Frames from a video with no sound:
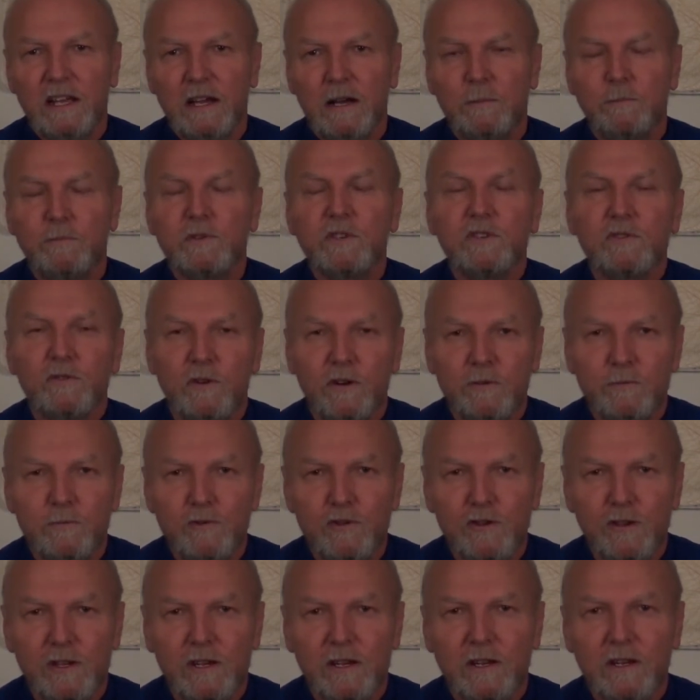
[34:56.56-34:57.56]

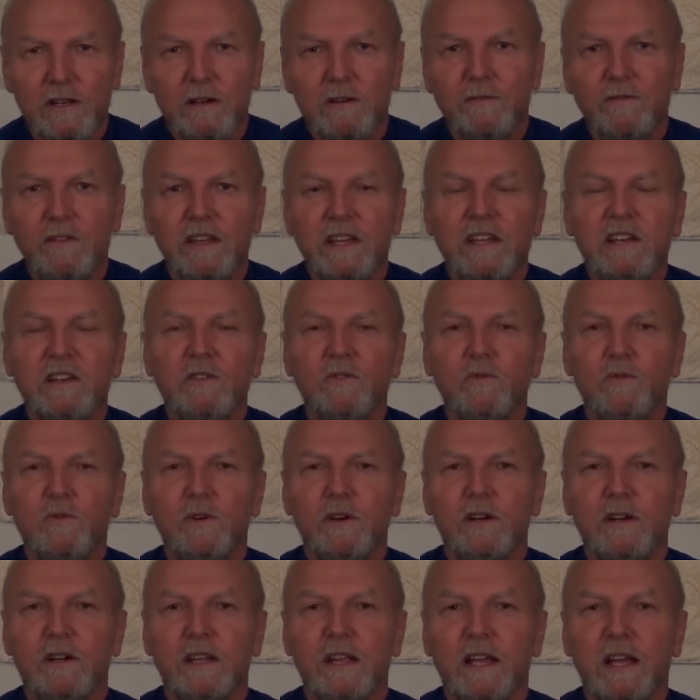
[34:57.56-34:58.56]
absorption, of
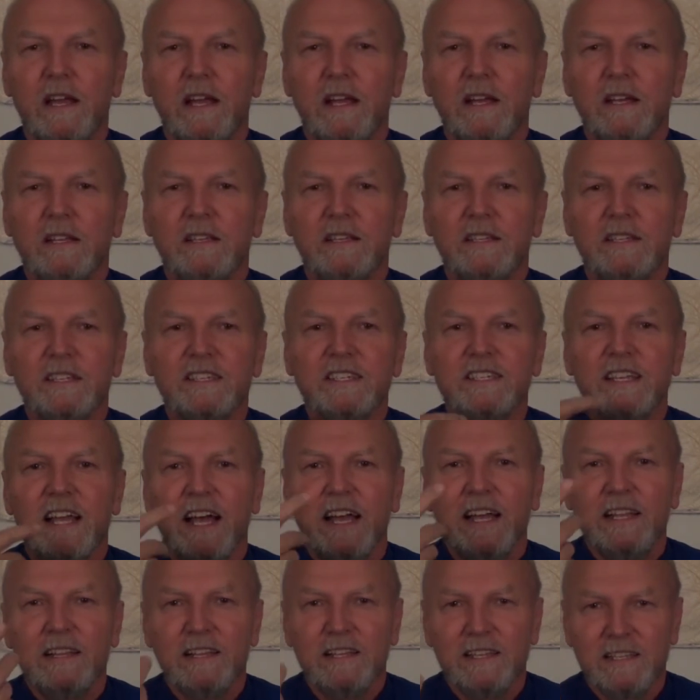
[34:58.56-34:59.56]
inward
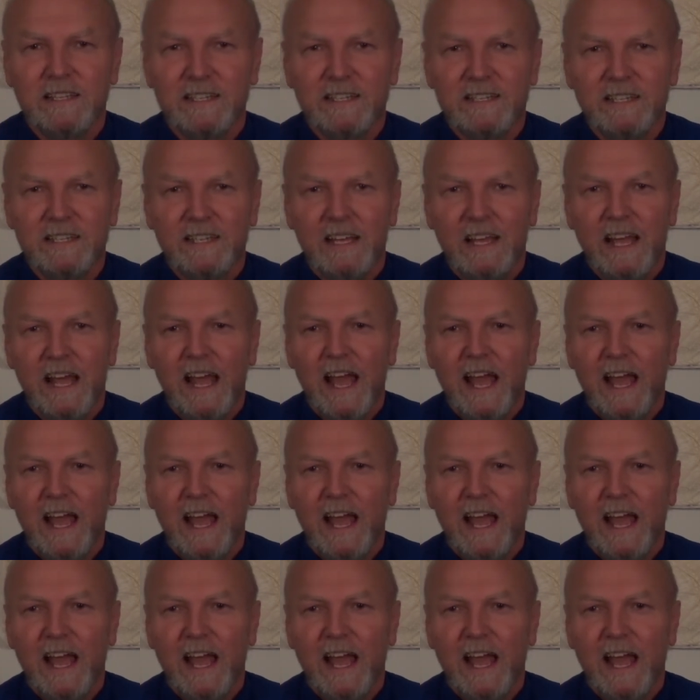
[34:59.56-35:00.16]
silence,